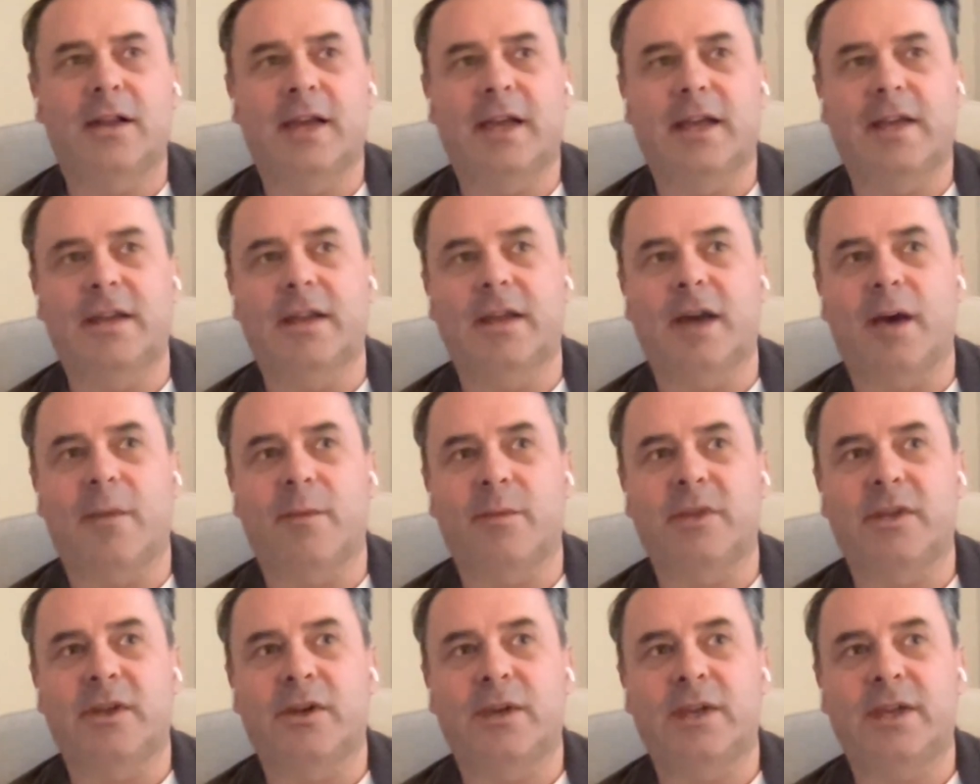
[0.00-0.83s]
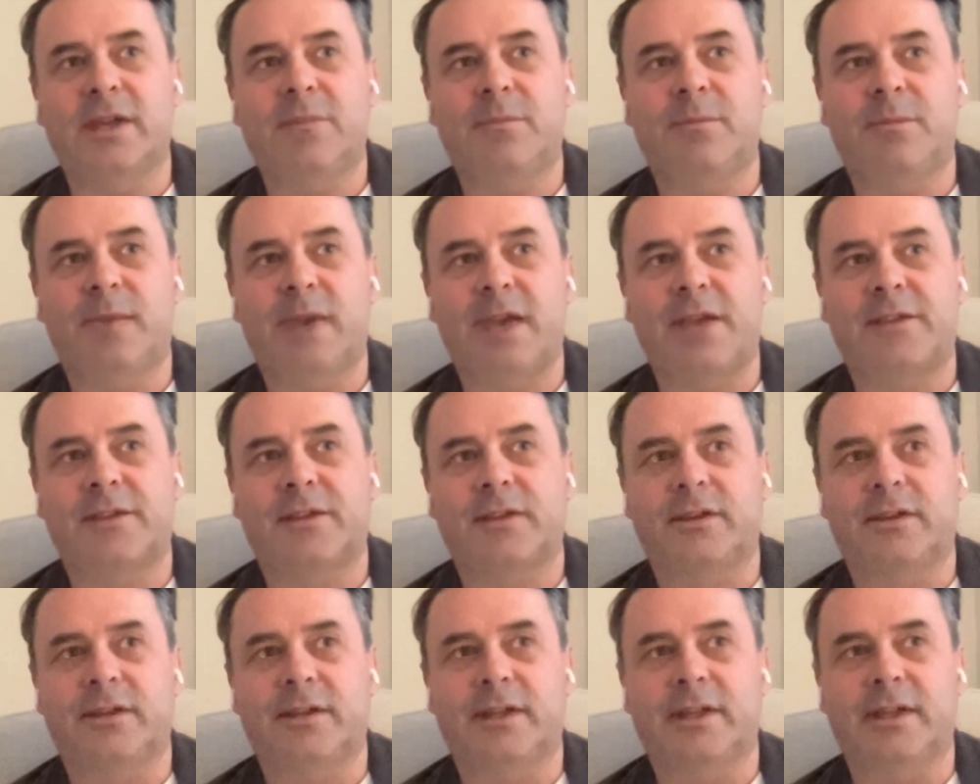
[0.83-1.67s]
And he
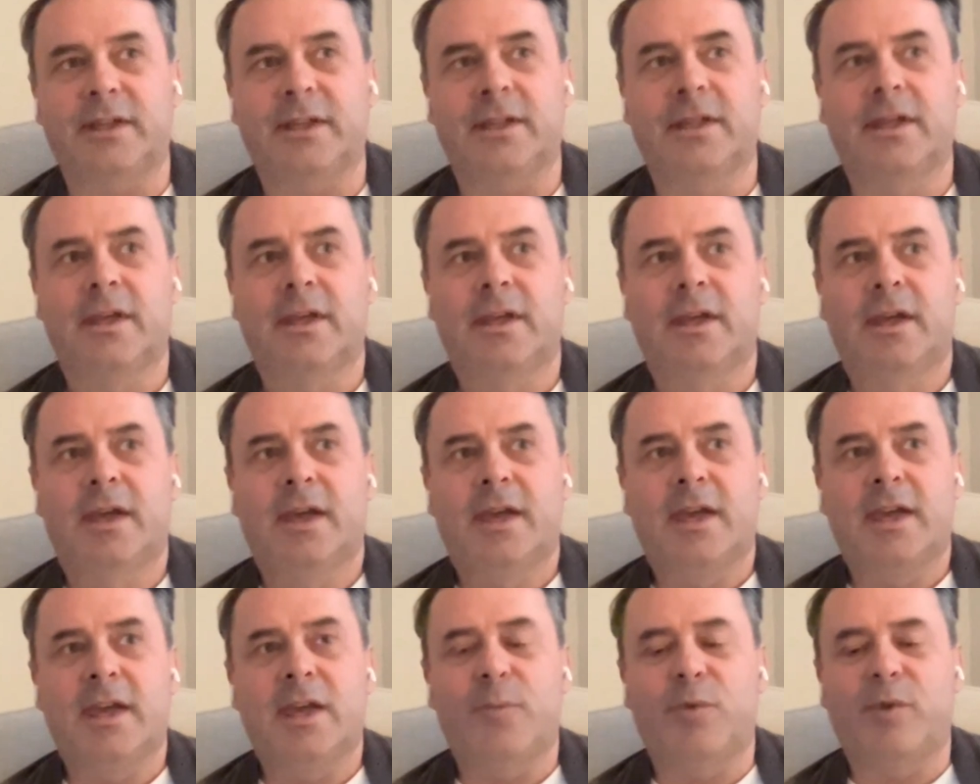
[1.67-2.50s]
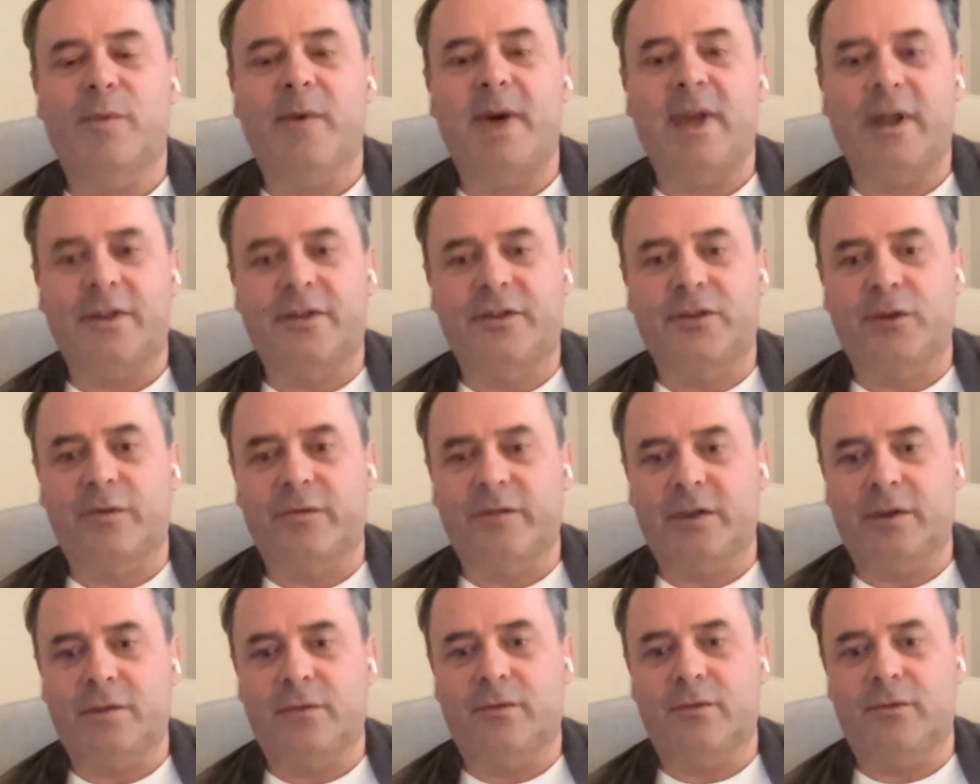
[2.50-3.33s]
basically implemented
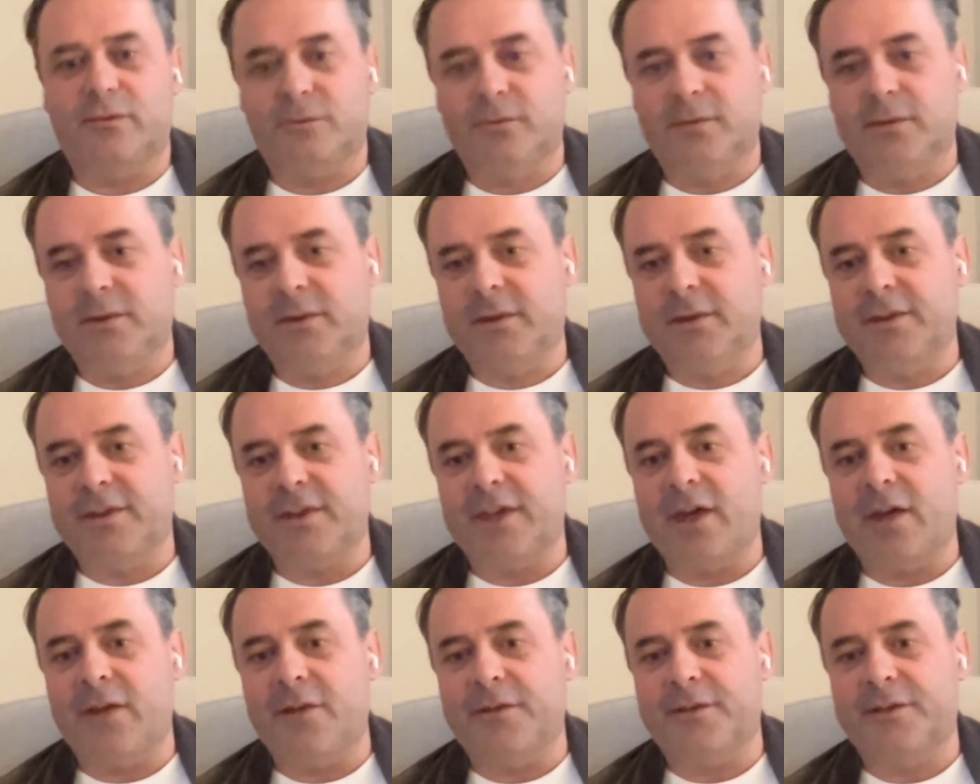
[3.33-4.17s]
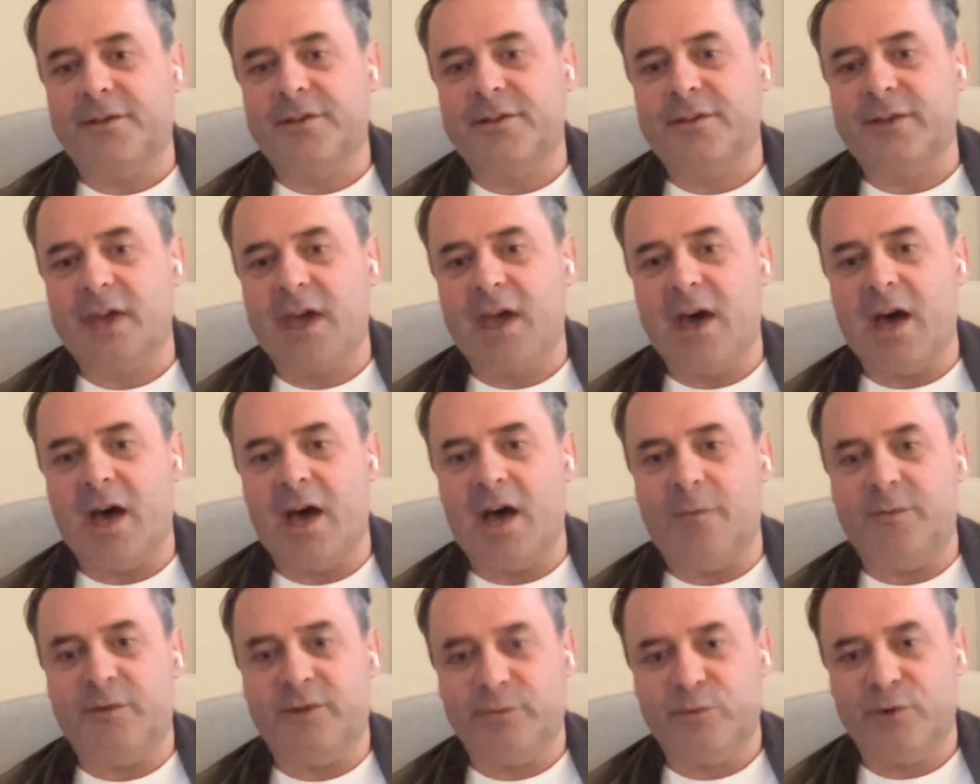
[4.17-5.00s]
Silvio Gazelle's
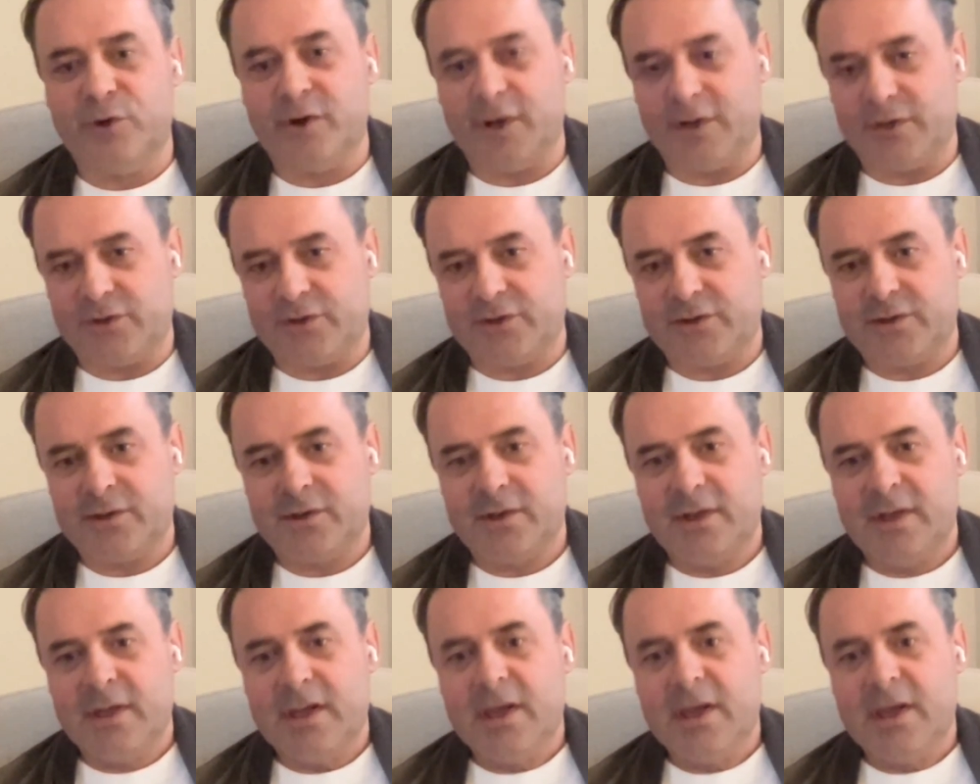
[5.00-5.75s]
Demurrage.